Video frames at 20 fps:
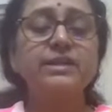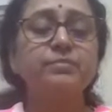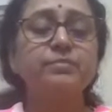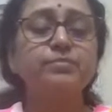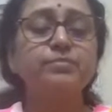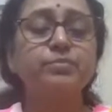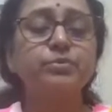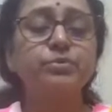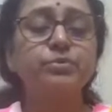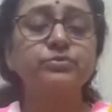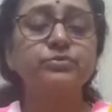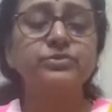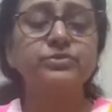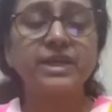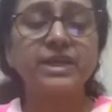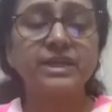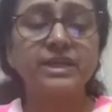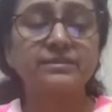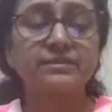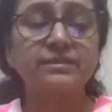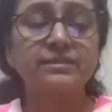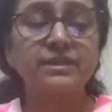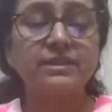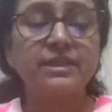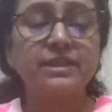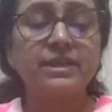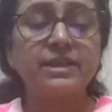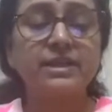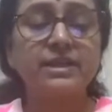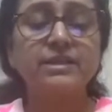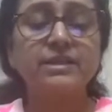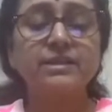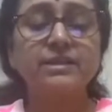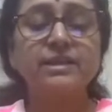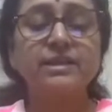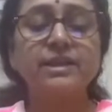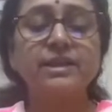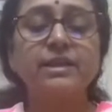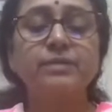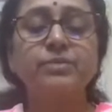improve? Yes, it
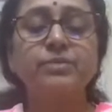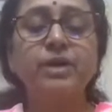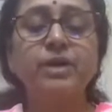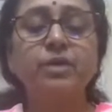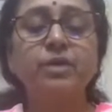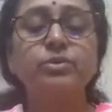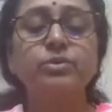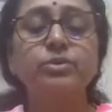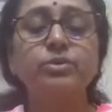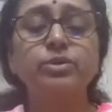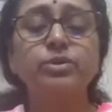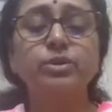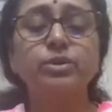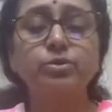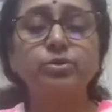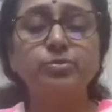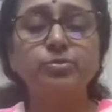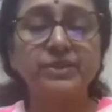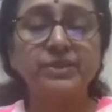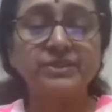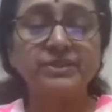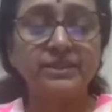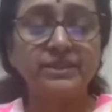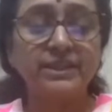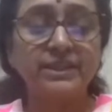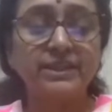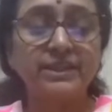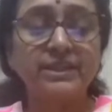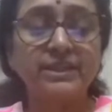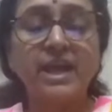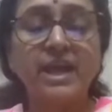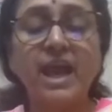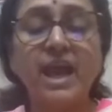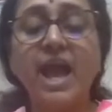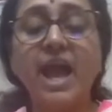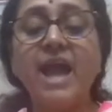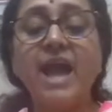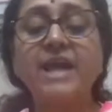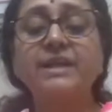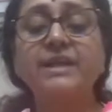came down to 2%.
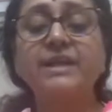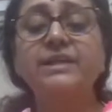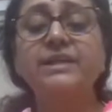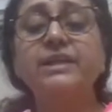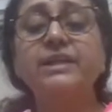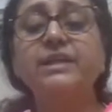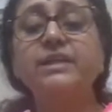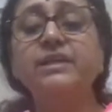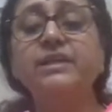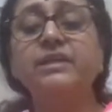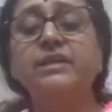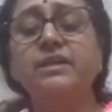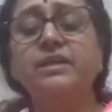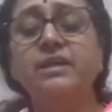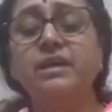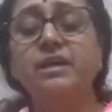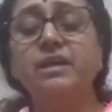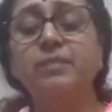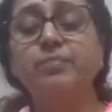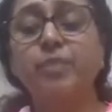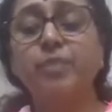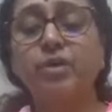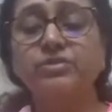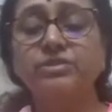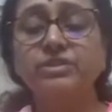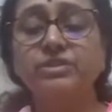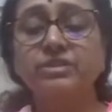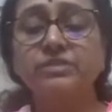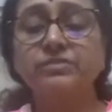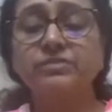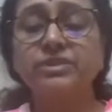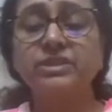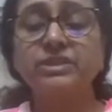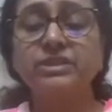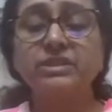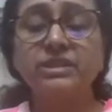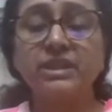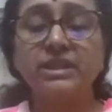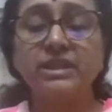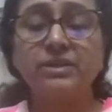And the
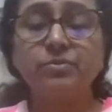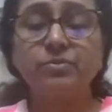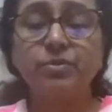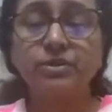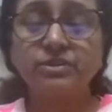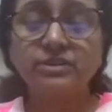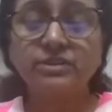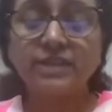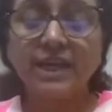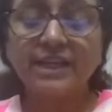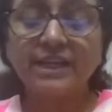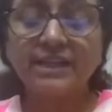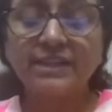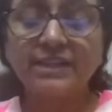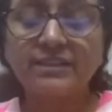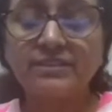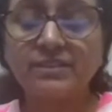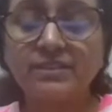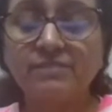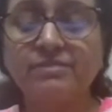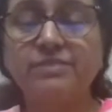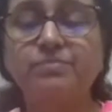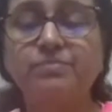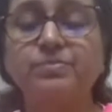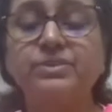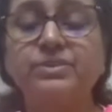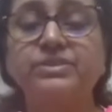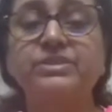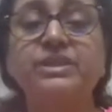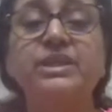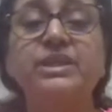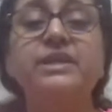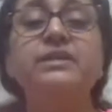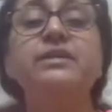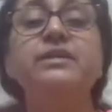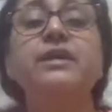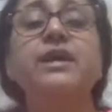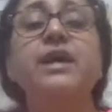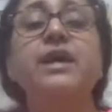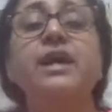positivity rate was
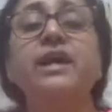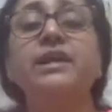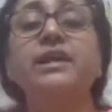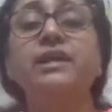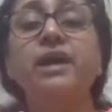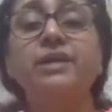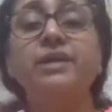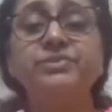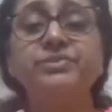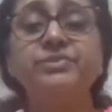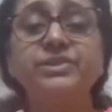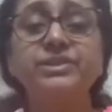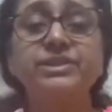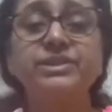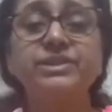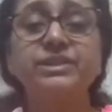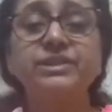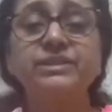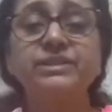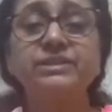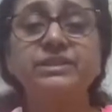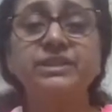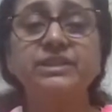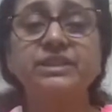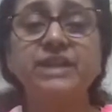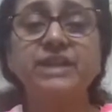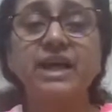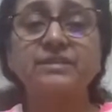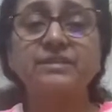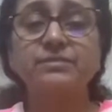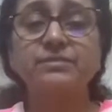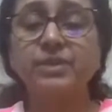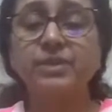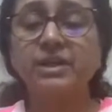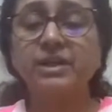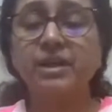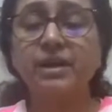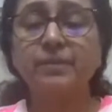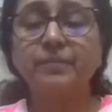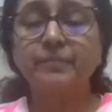97%. And after this, it has
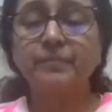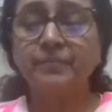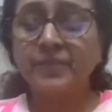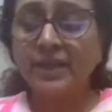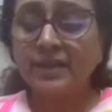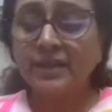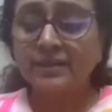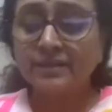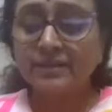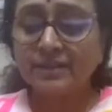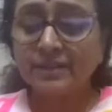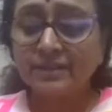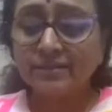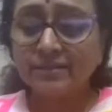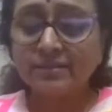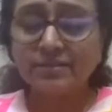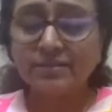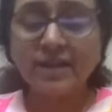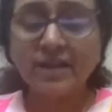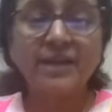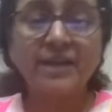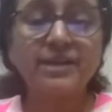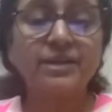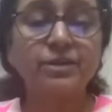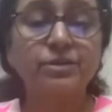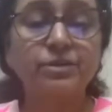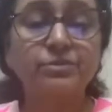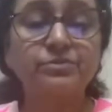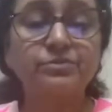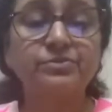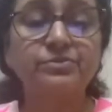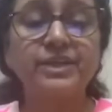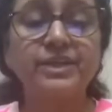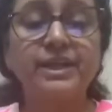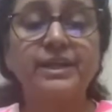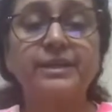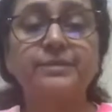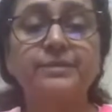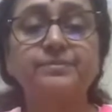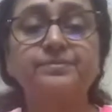become the standard of
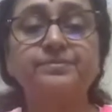care.